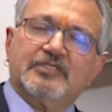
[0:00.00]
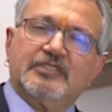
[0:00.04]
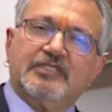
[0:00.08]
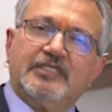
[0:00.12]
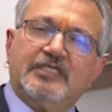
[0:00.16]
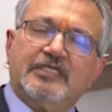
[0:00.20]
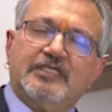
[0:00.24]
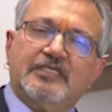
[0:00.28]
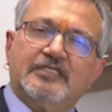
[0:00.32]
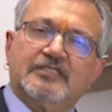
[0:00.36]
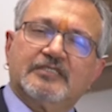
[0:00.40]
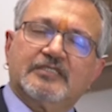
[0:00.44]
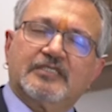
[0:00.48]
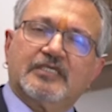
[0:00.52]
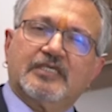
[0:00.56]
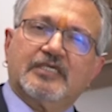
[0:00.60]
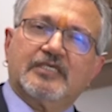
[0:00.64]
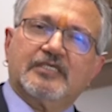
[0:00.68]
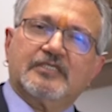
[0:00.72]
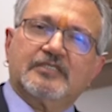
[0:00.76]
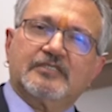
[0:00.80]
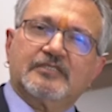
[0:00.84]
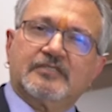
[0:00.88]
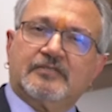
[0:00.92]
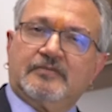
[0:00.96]
these
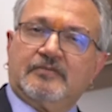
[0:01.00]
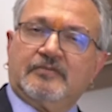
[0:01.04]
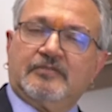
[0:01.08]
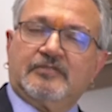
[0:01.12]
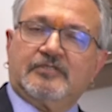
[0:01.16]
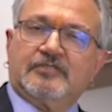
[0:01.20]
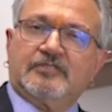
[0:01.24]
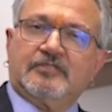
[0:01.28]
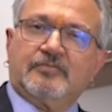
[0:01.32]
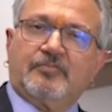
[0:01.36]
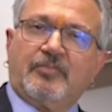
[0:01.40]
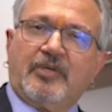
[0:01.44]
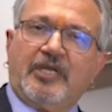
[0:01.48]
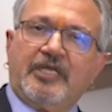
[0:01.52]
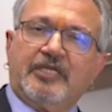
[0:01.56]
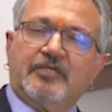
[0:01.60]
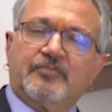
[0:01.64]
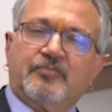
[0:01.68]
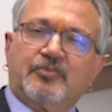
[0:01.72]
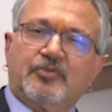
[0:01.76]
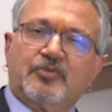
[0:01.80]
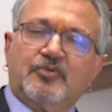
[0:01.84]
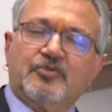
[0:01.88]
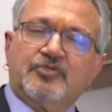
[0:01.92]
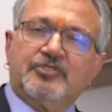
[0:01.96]

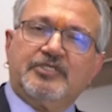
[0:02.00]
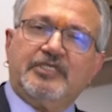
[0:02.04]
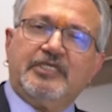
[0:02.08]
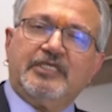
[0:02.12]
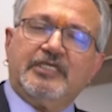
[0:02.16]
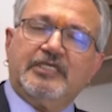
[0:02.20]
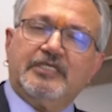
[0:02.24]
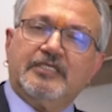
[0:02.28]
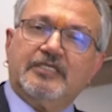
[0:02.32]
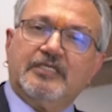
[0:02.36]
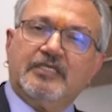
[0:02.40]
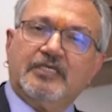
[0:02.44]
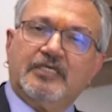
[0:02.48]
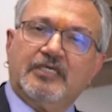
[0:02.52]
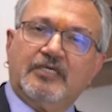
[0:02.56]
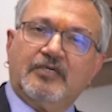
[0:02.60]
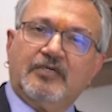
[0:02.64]
spike protein,